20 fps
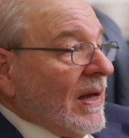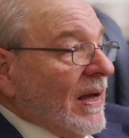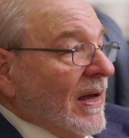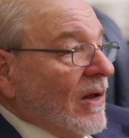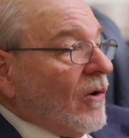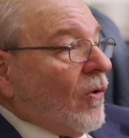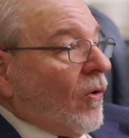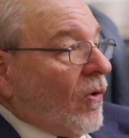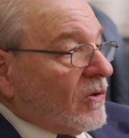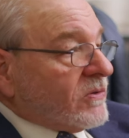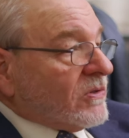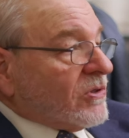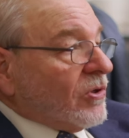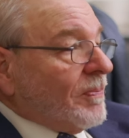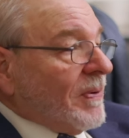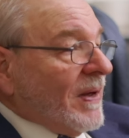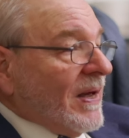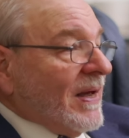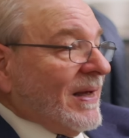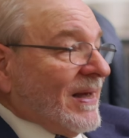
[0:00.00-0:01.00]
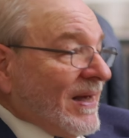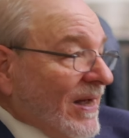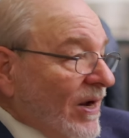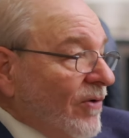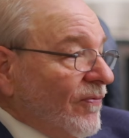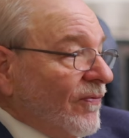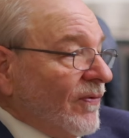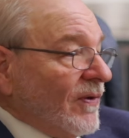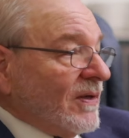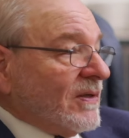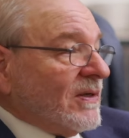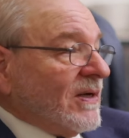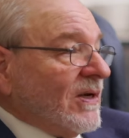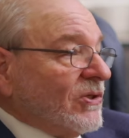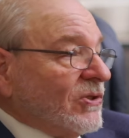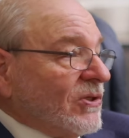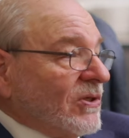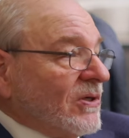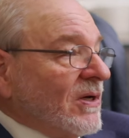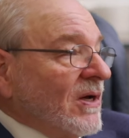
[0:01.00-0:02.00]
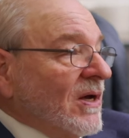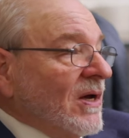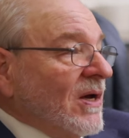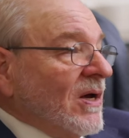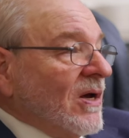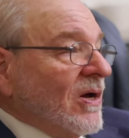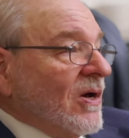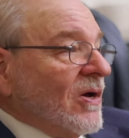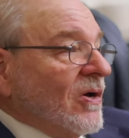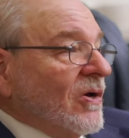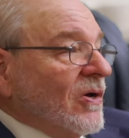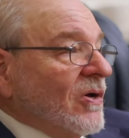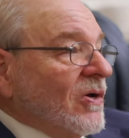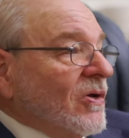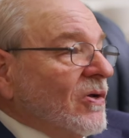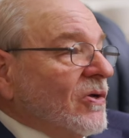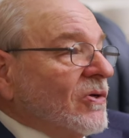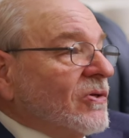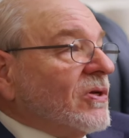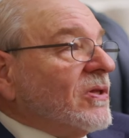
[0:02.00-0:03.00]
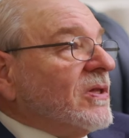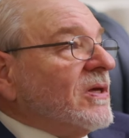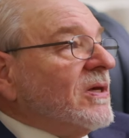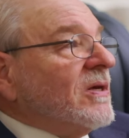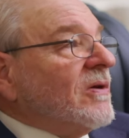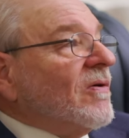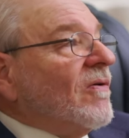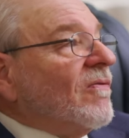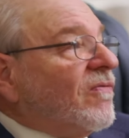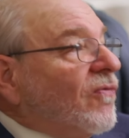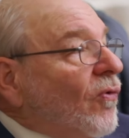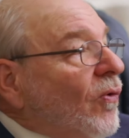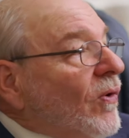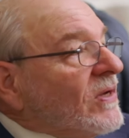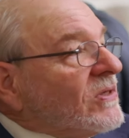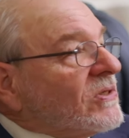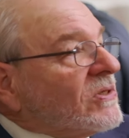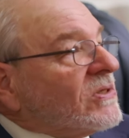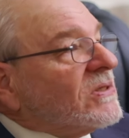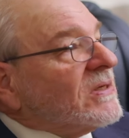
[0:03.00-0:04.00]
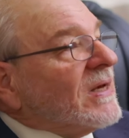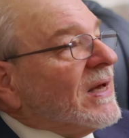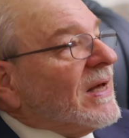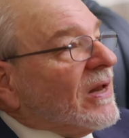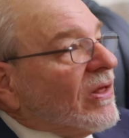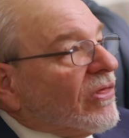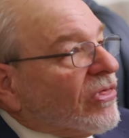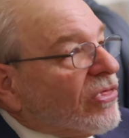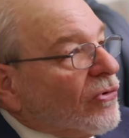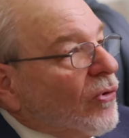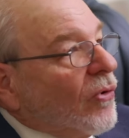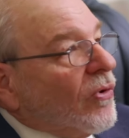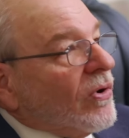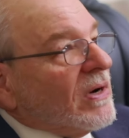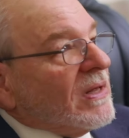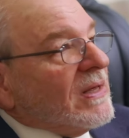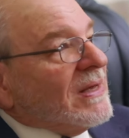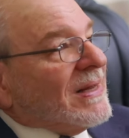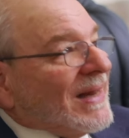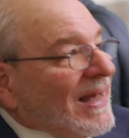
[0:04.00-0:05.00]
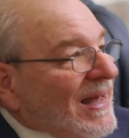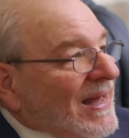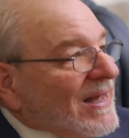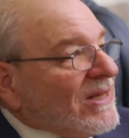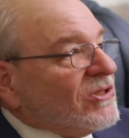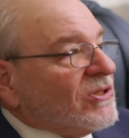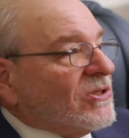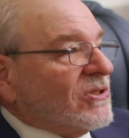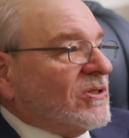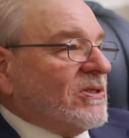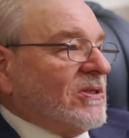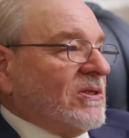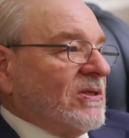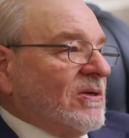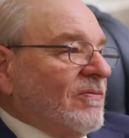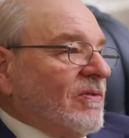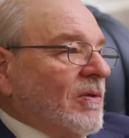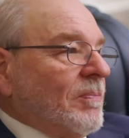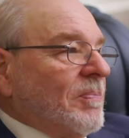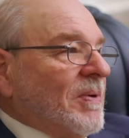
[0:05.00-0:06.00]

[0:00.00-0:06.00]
and also paying careful attention to the voice and authority and agency of the